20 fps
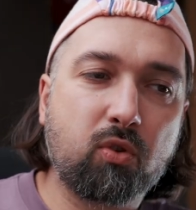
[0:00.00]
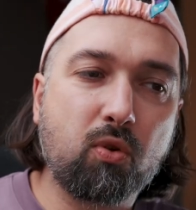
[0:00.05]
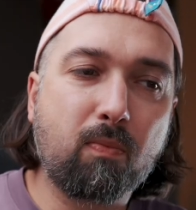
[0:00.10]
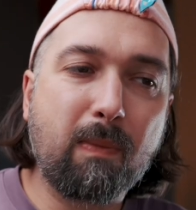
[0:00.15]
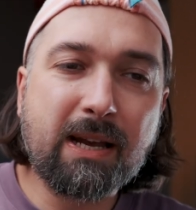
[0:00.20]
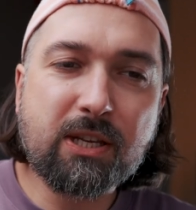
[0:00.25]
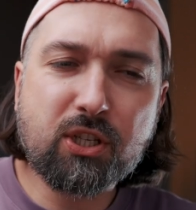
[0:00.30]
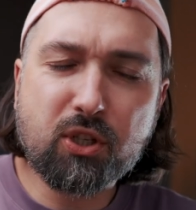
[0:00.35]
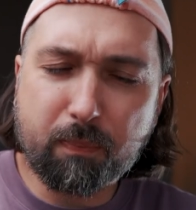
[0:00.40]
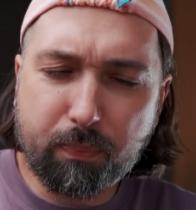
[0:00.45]
To
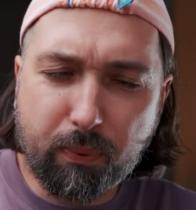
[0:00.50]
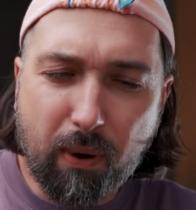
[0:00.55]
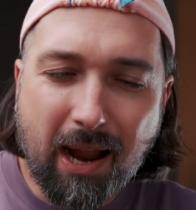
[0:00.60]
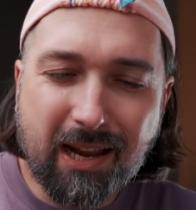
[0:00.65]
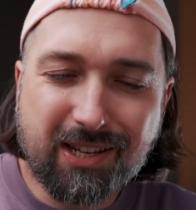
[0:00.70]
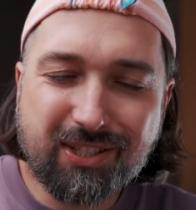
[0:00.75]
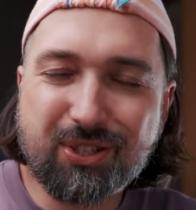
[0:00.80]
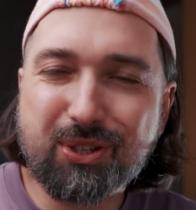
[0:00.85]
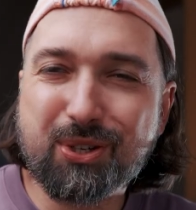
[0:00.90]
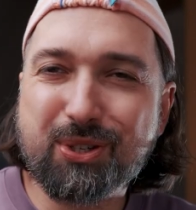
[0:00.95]
my
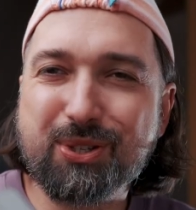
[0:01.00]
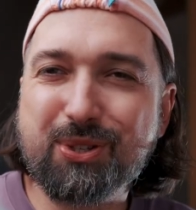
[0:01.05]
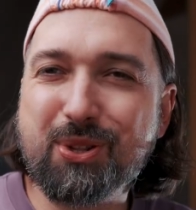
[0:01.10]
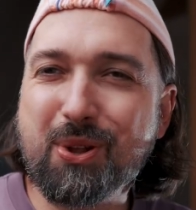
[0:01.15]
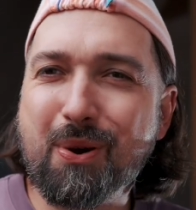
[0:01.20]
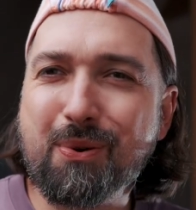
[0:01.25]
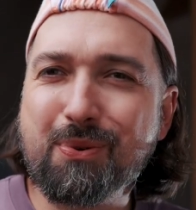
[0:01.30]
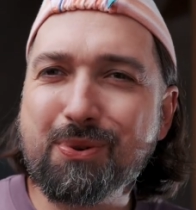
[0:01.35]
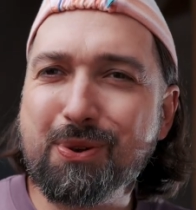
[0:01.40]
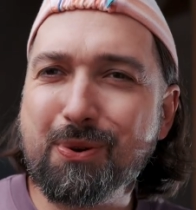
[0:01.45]
surprise, there is
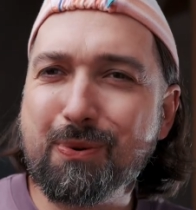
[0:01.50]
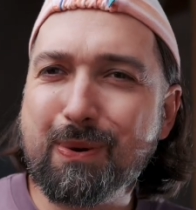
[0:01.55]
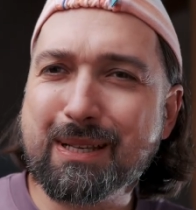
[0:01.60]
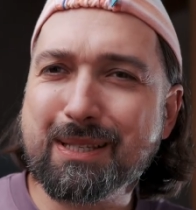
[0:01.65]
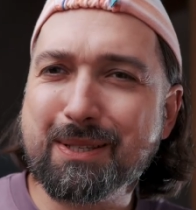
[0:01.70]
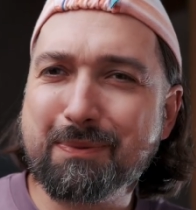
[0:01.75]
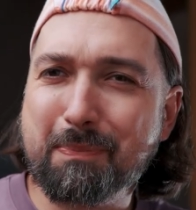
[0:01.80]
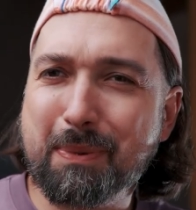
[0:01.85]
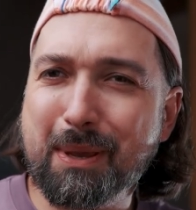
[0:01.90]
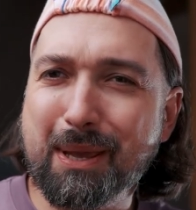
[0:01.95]
no
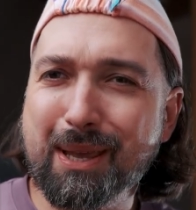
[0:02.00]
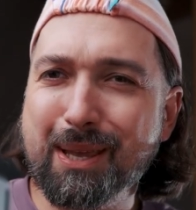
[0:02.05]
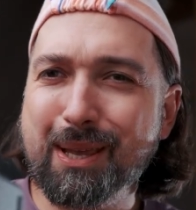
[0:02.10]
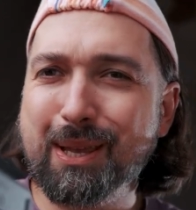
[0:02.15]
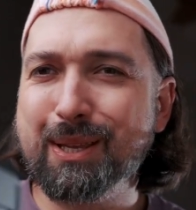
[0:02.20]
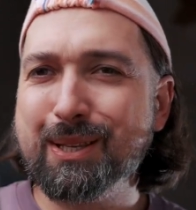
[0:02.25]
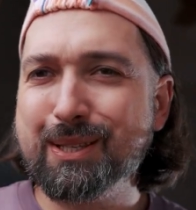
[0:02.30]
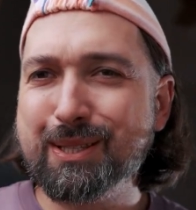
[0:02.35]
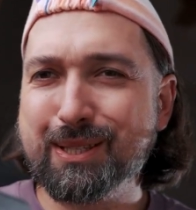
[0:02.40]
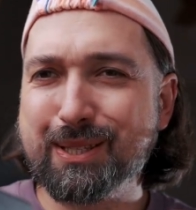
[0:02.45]

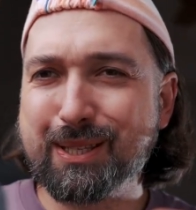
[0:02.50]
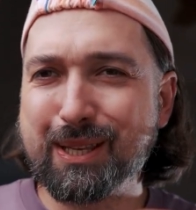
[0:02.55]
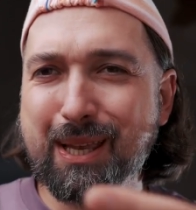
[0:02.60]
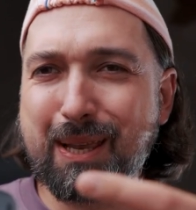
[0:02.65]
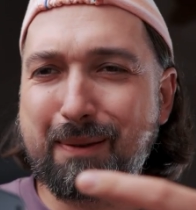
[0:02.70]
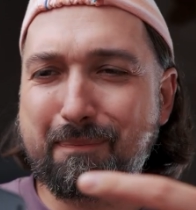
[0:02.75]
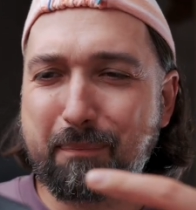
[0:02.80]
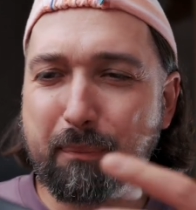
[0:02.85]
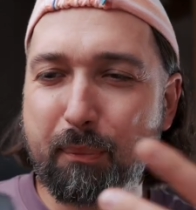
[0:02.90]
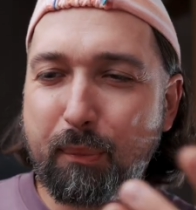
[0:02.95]

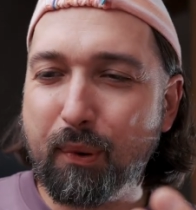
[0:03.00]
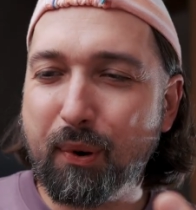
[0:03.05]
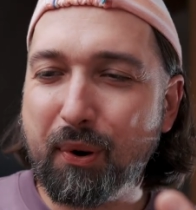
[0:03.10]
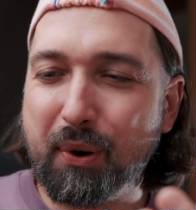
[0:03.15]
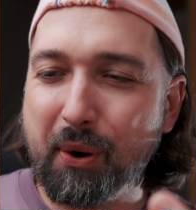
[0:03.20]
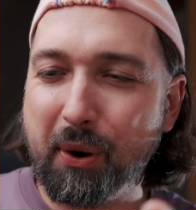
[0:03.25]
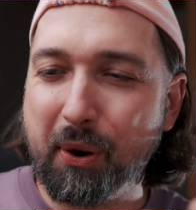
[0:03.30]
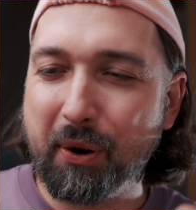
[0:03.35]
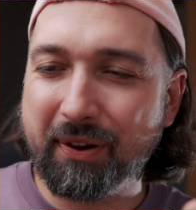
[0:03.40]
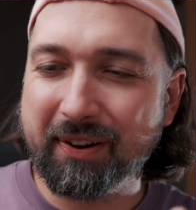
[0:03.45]
USB-C
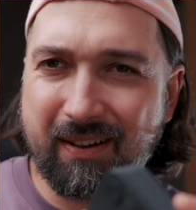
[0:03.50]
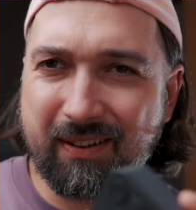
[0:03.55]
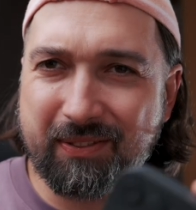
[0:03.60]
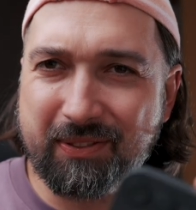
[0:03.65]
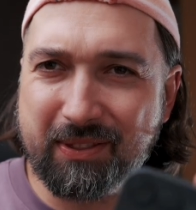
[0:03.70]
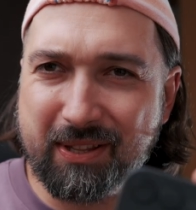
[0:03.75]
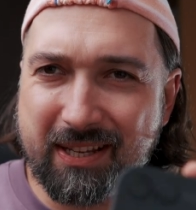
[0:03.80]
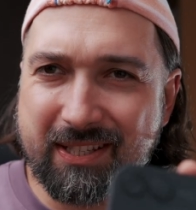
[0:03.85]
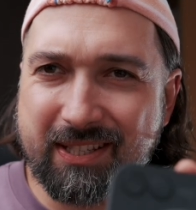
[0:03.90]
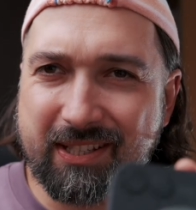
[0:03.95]
port
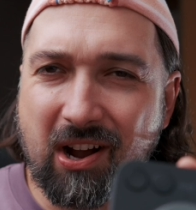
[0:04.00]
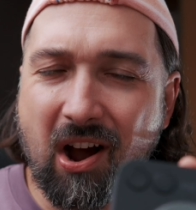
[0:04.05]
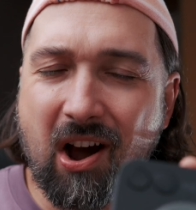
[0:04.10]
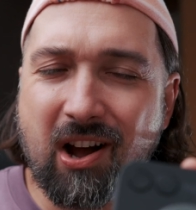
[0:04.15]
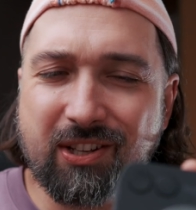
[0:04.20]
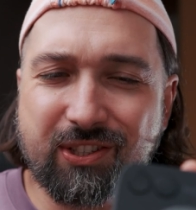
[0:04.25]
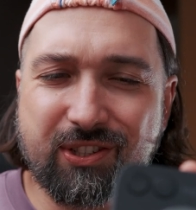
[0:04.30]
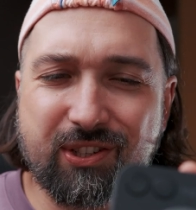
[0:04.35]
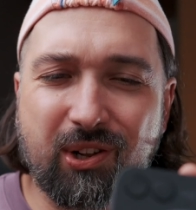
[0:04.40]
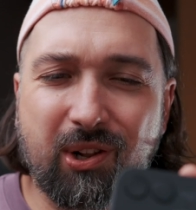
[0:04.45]
on this
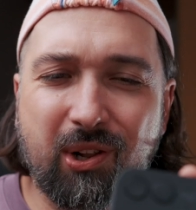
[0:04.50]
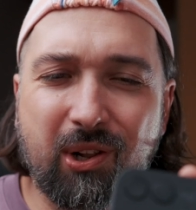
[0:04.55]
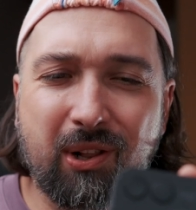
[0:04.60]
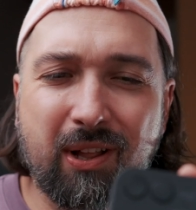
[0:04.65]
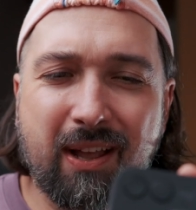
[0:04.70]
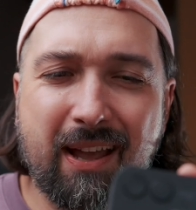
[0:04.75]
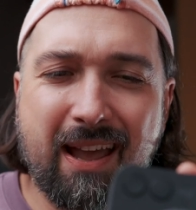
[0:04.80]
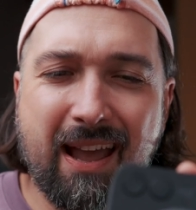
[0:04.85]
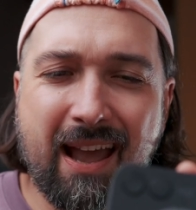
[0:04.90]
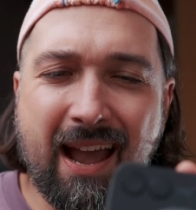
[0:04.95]
console,
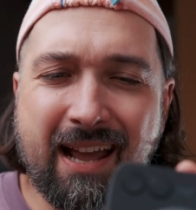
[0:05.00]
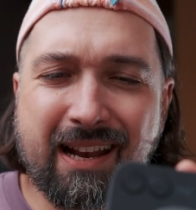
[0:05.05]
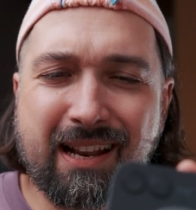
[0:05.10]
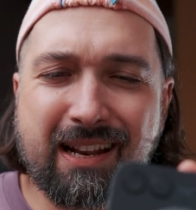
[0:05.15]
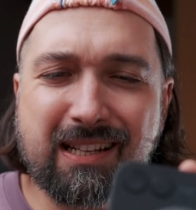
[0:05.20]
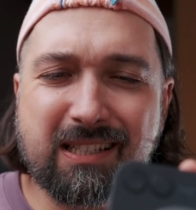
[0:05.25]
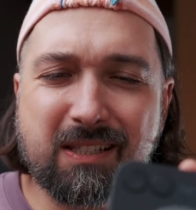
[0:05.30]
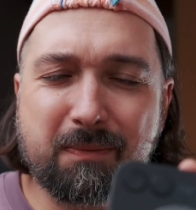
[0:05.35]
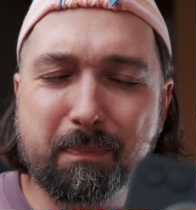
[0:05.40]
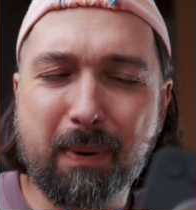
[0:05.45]
and it
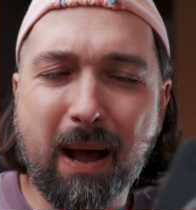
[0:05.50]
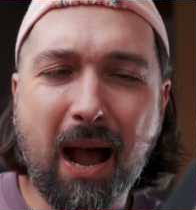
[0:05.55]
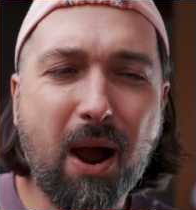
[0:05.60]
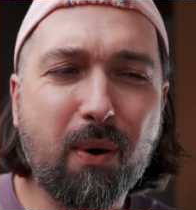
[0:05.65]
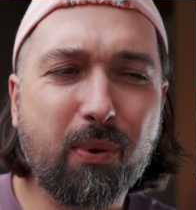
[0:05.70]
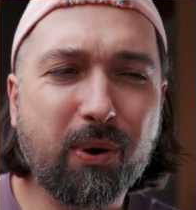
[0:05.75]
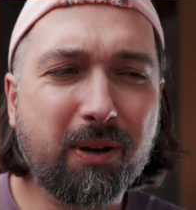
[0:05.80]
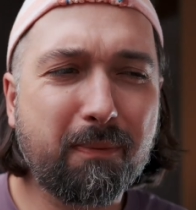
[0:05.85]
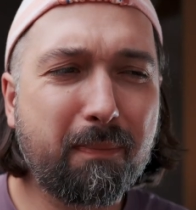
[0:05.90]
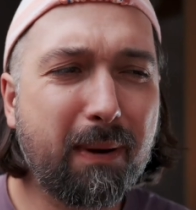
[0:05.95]
is
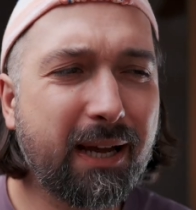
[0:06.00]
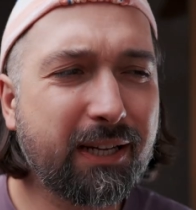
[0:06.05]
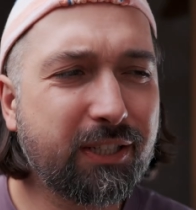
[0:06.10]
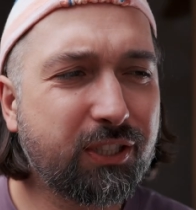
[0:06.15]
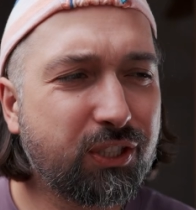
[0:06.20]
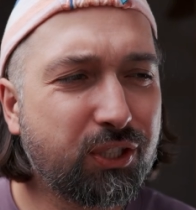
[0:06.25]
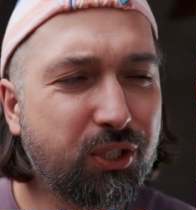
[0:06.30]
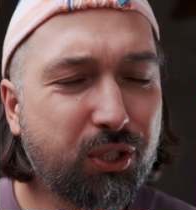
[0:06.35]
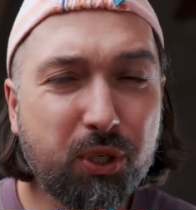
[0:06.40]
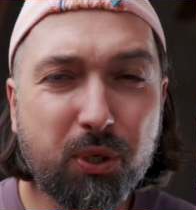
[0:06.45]
powered
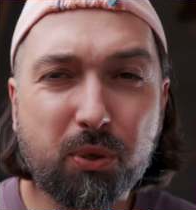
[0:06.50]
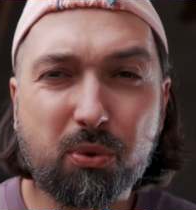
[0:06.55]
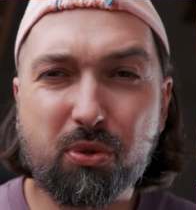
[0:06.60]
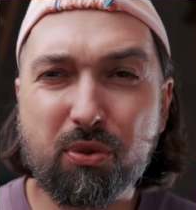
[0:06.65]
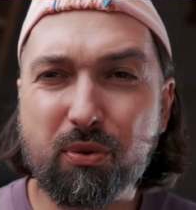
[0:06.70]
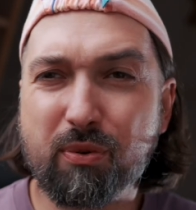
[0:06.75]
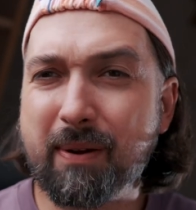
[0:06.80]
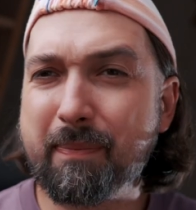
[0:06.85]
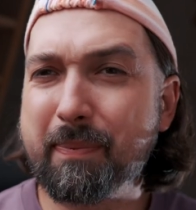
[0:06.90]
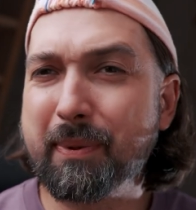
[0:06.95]
by 2
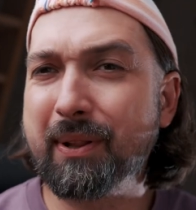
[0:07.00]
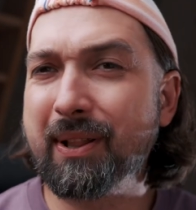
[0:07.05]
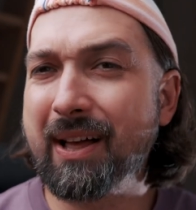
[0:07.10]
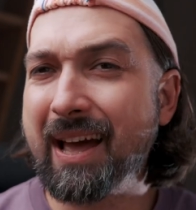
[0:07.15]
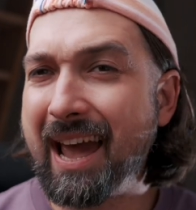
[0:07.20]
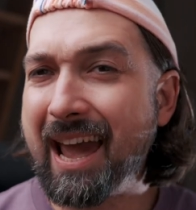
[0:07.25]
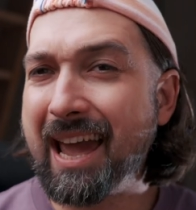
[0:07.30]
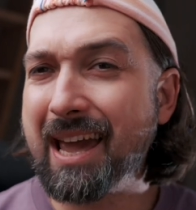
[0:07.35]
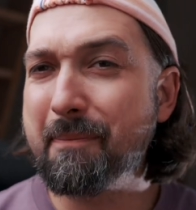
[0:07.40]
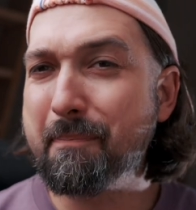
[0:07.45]

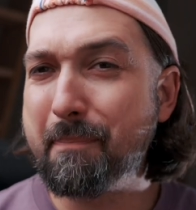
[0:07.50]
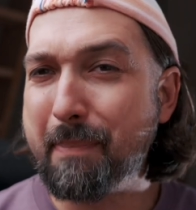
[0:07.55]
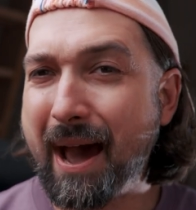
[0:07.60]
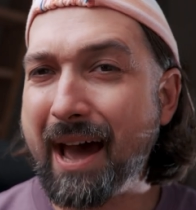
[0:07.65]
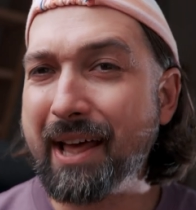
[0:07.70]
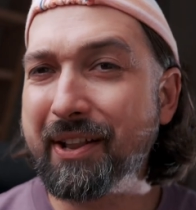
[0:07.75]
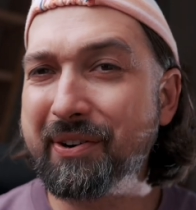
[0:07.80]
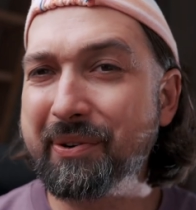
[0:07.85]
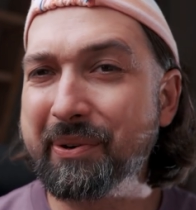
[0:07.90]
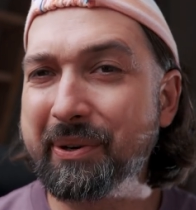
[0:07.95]
AAA
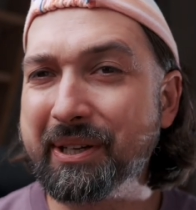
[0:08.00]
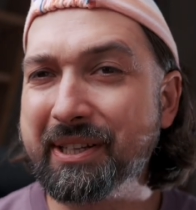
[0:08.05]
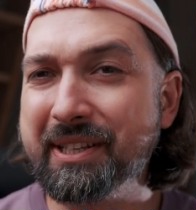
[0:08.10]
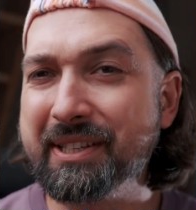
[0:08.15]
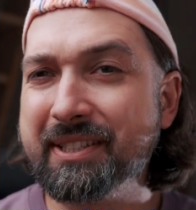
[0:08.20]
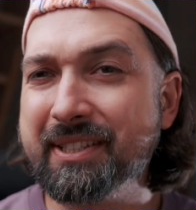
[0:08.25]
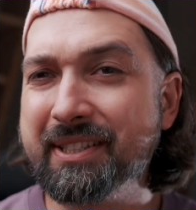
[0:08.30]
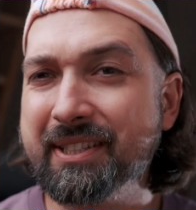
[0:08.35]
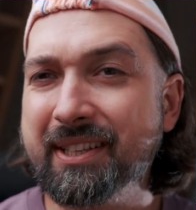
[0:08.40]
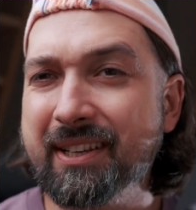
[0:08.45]

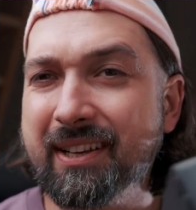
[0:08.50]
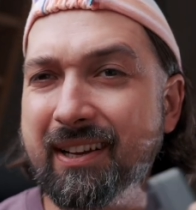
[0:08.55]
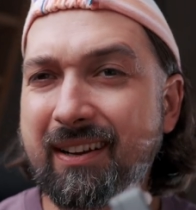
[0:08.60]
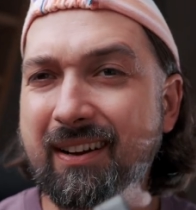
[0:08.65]
batteries